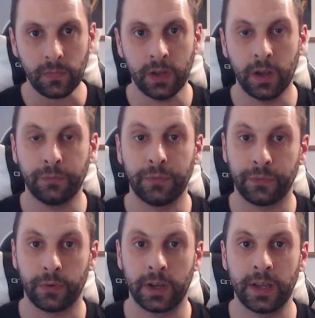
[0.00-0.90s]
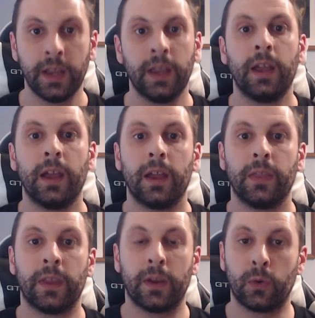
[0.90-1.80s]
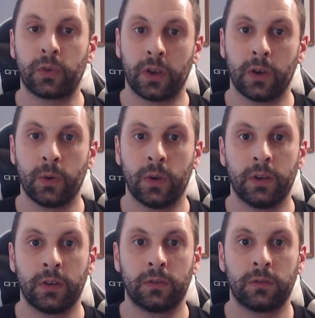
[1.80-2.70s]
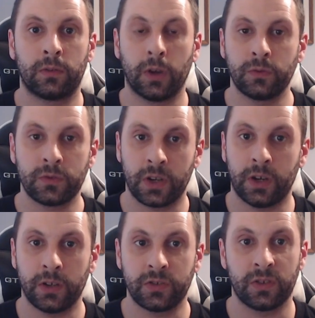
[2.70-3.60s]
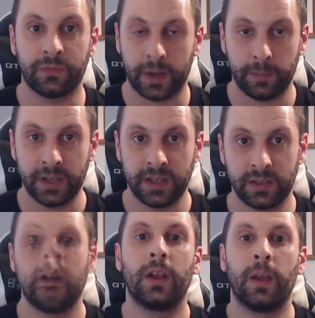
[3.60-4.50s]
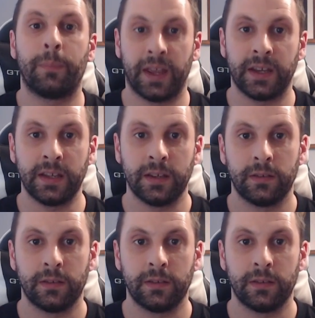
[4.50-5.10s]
for free. They also don't charge the families a penny